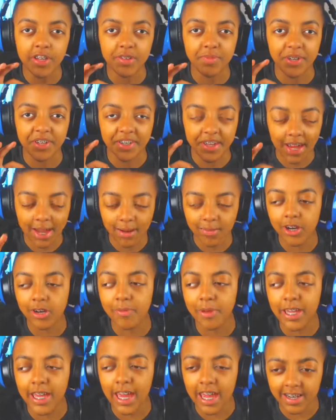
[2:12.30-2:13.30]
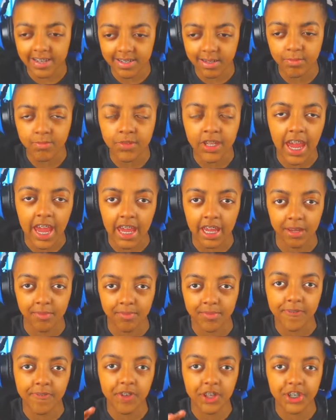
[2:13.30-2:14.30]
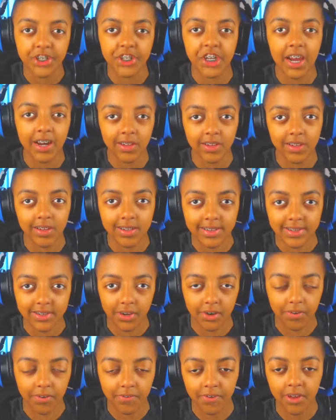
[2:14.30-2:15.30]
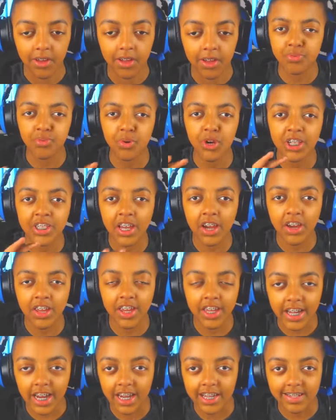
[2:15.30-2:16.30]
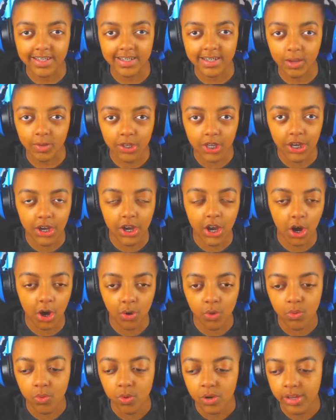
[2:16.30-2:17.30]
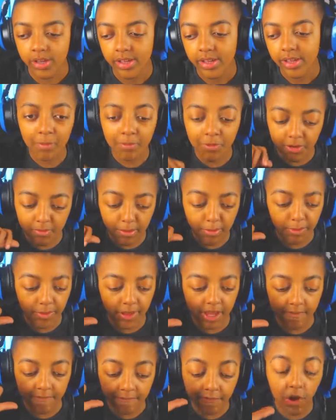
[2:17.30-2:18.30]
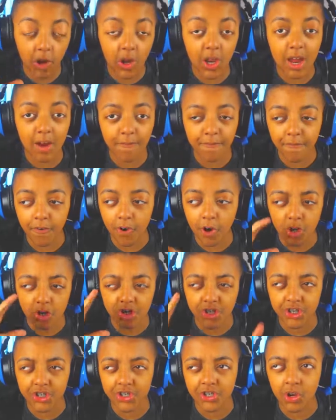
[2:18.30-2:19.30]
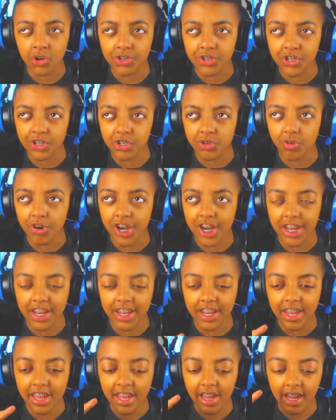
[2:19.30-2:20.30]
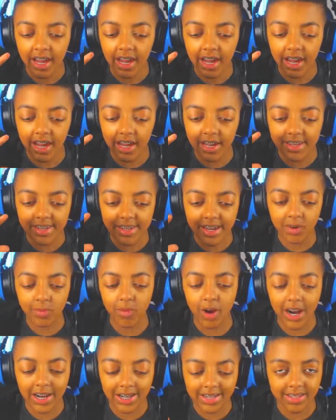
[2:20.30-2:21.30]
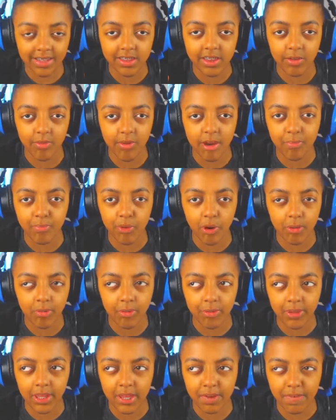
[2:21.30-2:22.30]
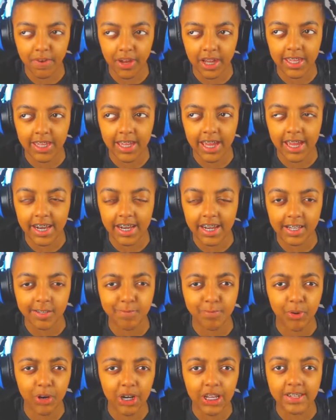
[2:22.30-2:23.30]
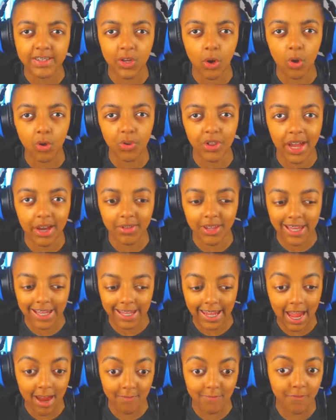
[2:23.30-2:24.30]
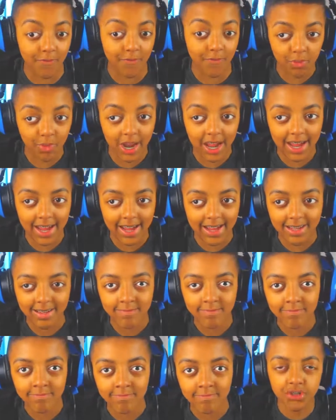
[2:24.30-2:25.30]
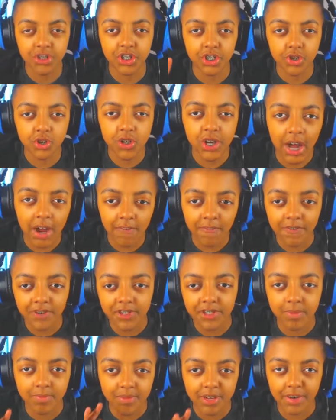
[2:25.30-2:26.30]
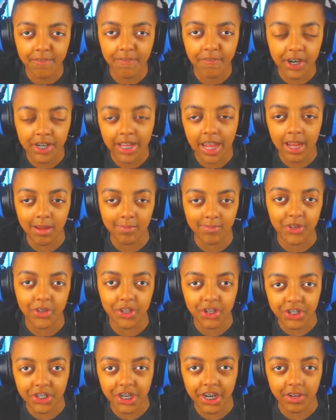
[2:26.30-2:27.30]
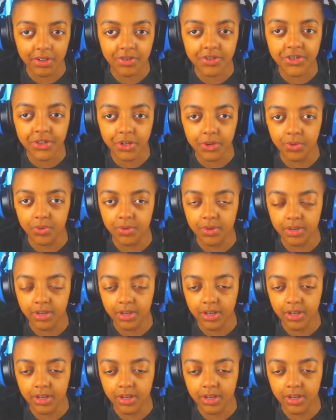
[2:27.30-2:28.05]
Christmas, I'm going to be getting some games for the channel and stuff. I just want to tell you guys so you know, I'm probably going to be playing Fallout 4, Just Cause 3, uh, Dead Rising 3 probably if I can get it. It's pretty sold out like everywhere. You know, just look out for some different games on the channel soon.